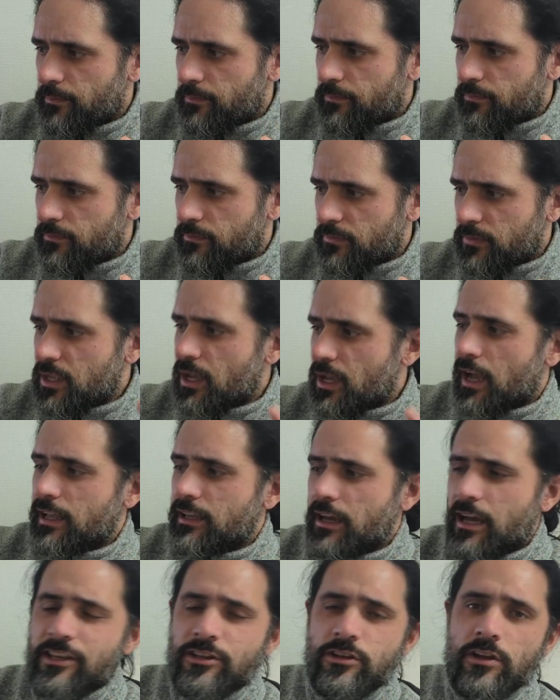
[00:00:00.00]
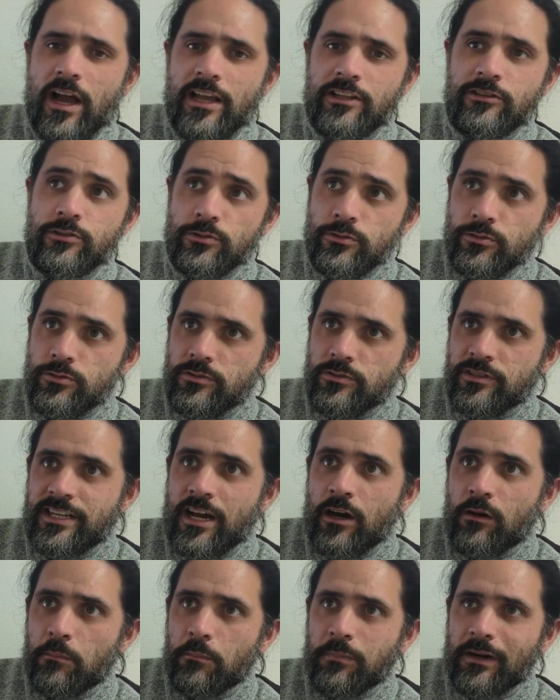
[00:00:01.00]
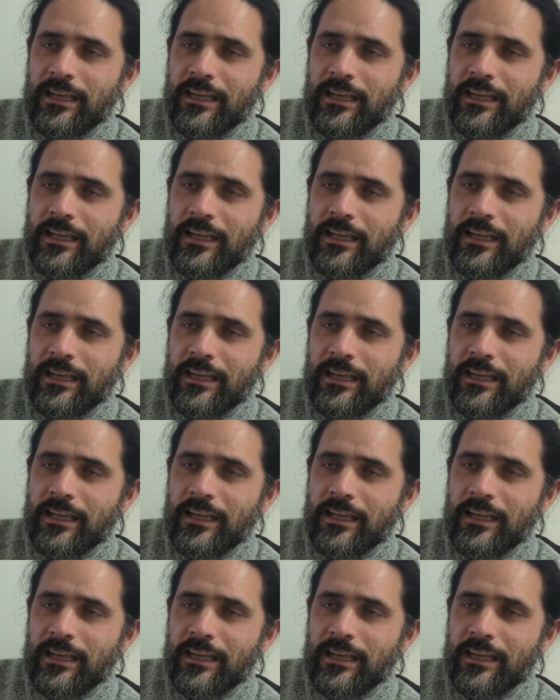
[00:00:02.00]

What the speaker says: yeah, I do downplay